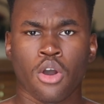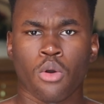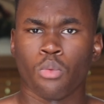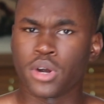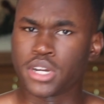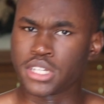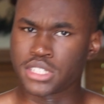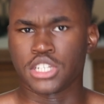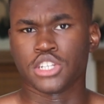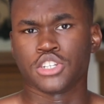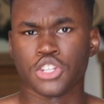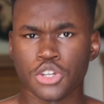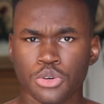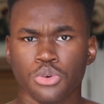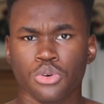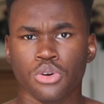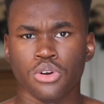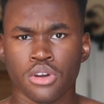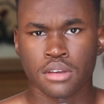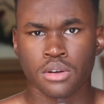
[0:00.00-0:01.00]
What does it do?
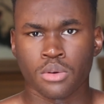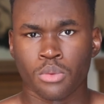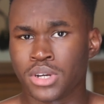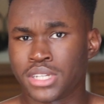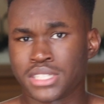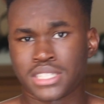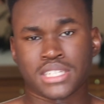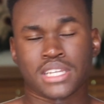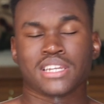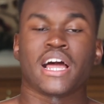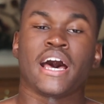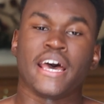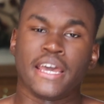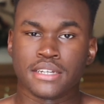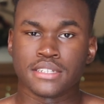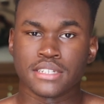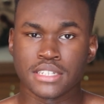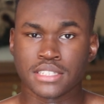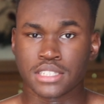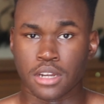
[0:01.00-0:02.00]
What is it
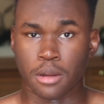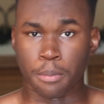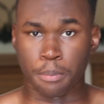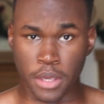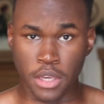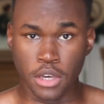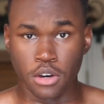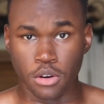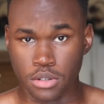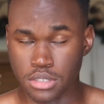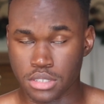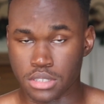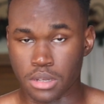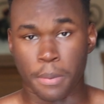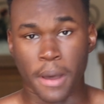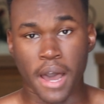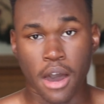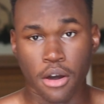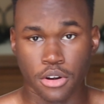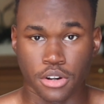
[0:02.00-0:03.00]
like? Is it a pill? Is it a
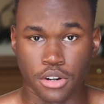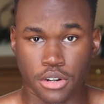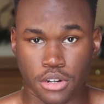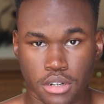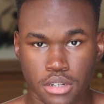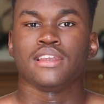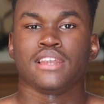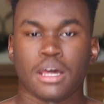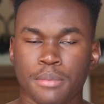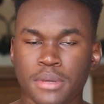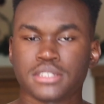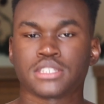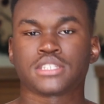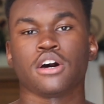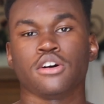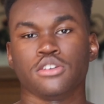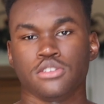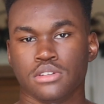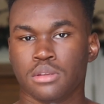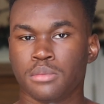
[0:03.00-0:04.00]
powder? Let me
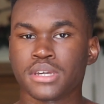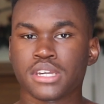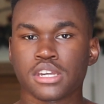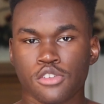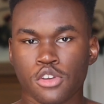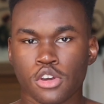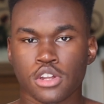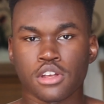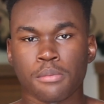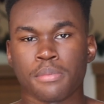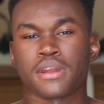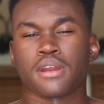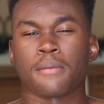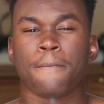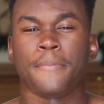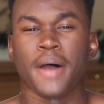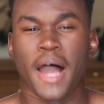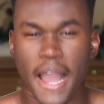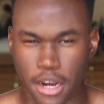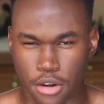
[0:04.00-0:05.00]
tell you. Let me give you a little bit
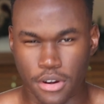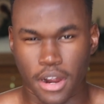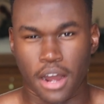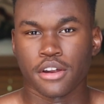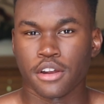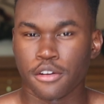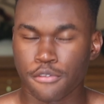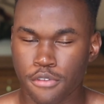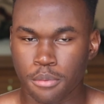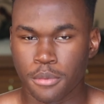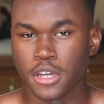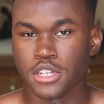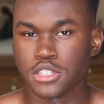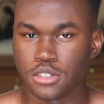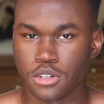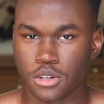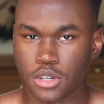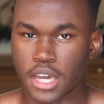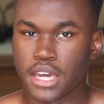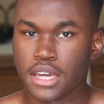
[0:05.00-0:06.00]
of background
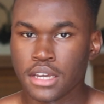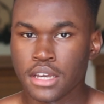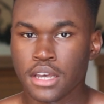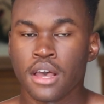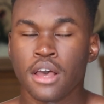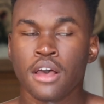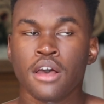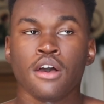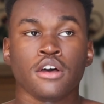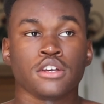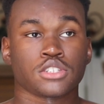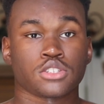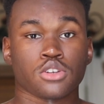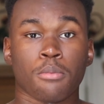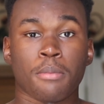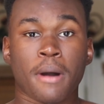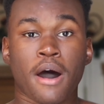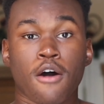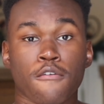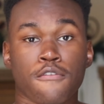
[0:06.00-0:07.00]
information, okay? So
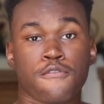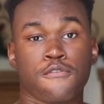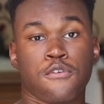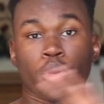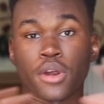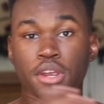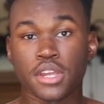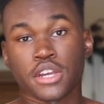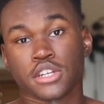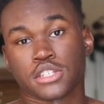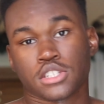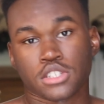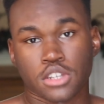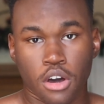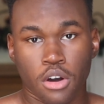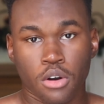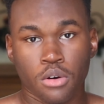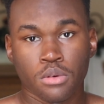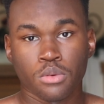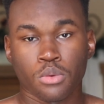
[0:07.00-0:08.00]
about four years
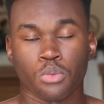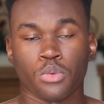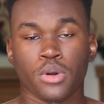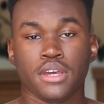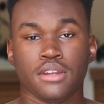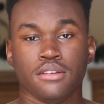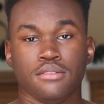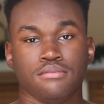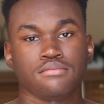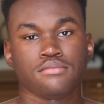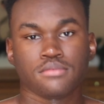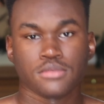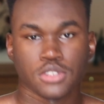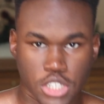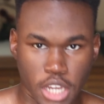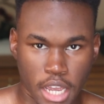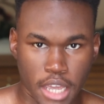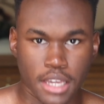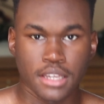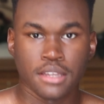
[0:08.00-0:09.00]
ago, when
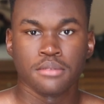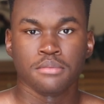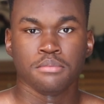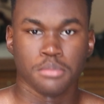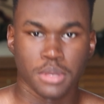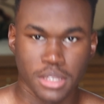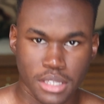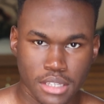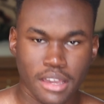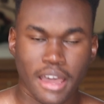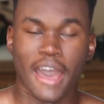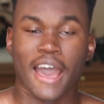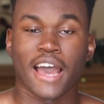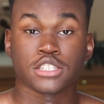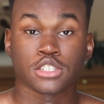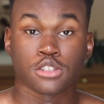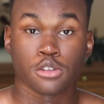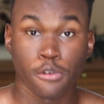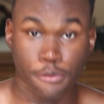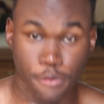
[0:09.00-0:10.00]
Jay, me,
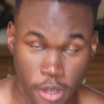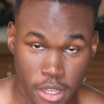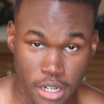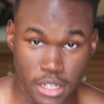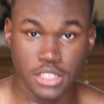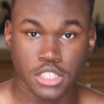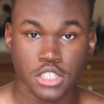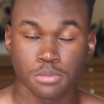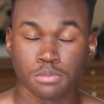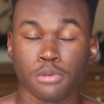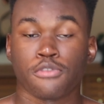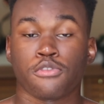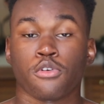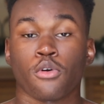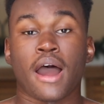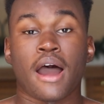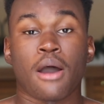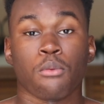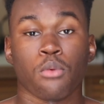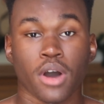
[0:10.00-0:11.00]
AskUFitness,
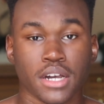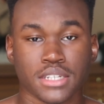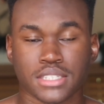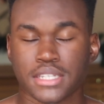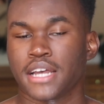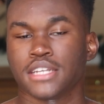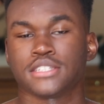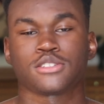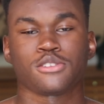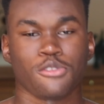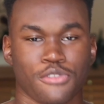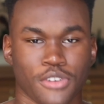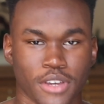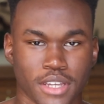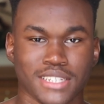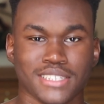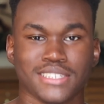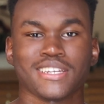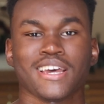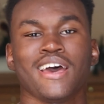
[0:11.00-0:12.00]
before I was
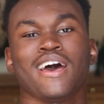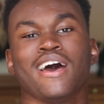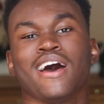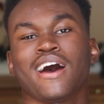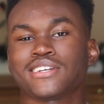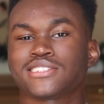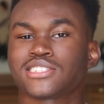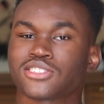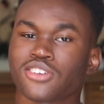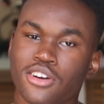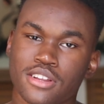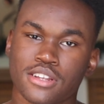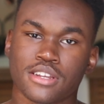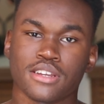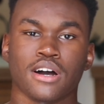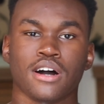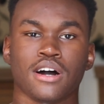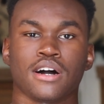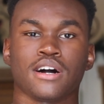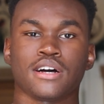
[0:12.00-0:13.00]
AskUFitness, I
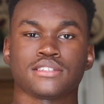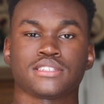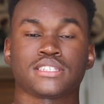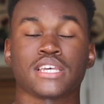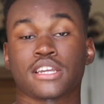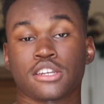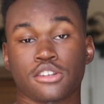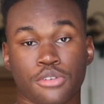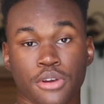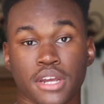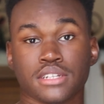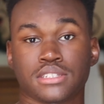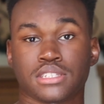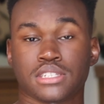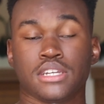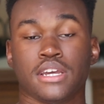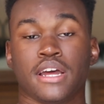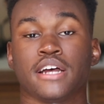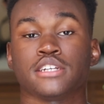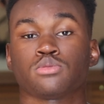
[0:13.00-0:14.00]
started uh, taking
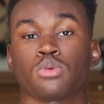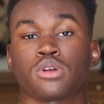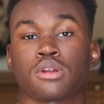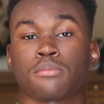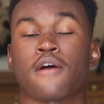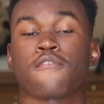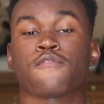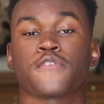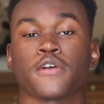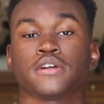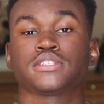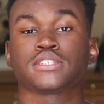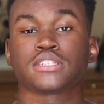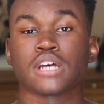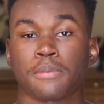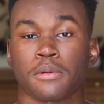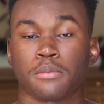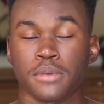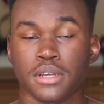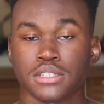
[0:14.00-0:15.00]
creatine as one of my first
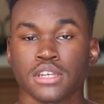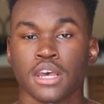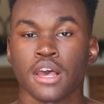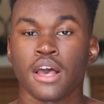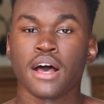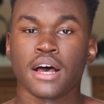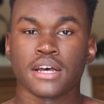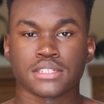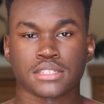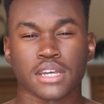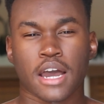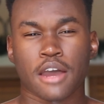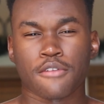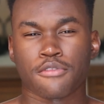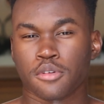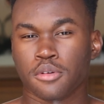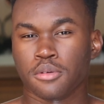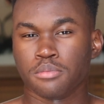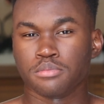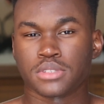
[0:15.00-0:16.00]
supplements aside
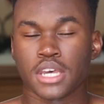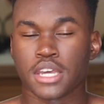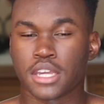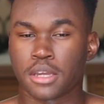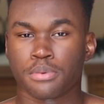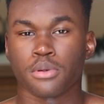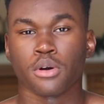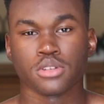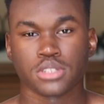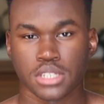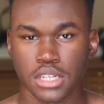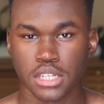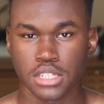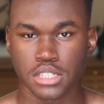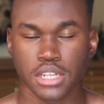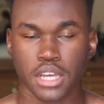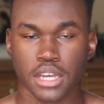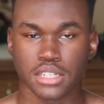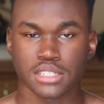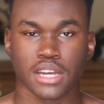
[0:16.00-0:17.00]
from taking protein
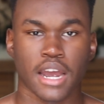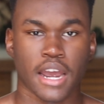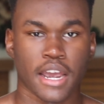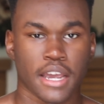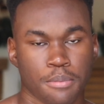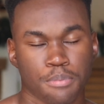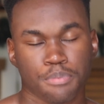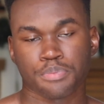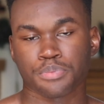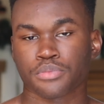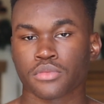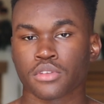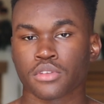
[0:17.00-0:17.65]
shakes, all right?